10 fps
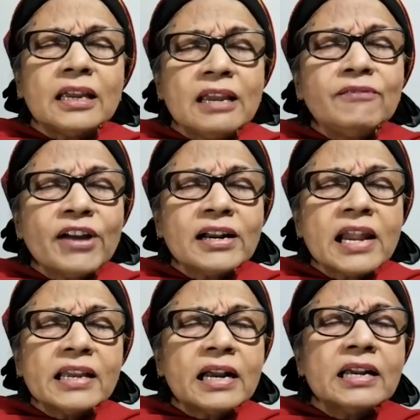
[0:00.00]
In fact,
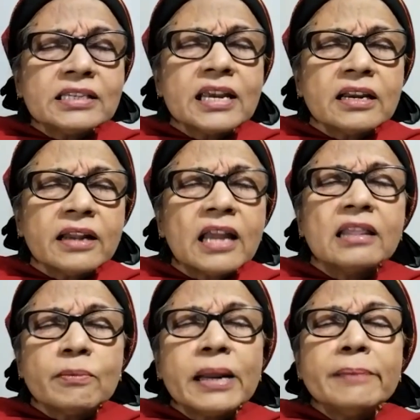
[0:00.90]
like I said,
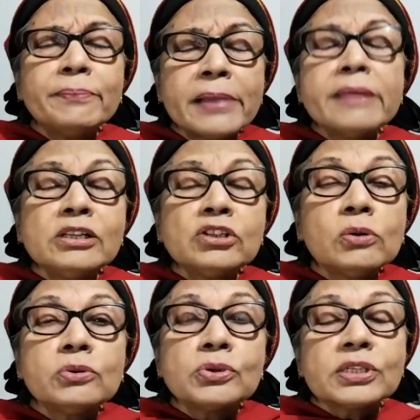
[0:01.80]
and the Bible
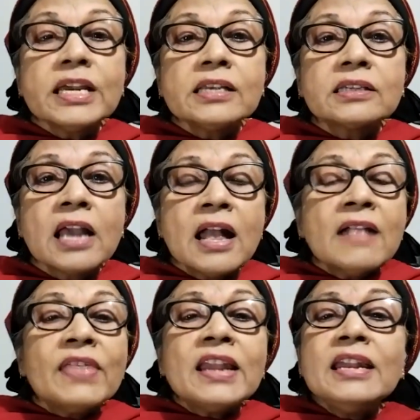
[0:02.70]
also says
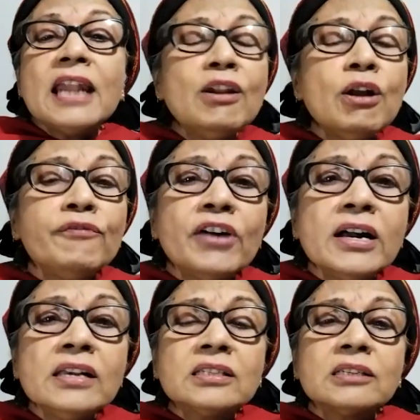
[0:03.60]
that none of
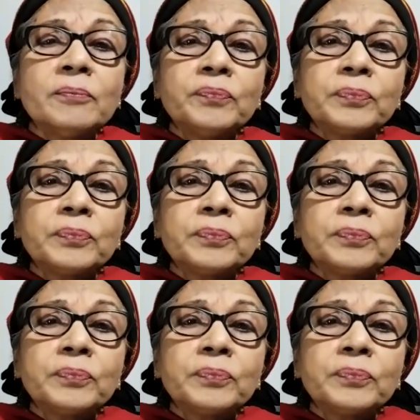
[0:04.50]
us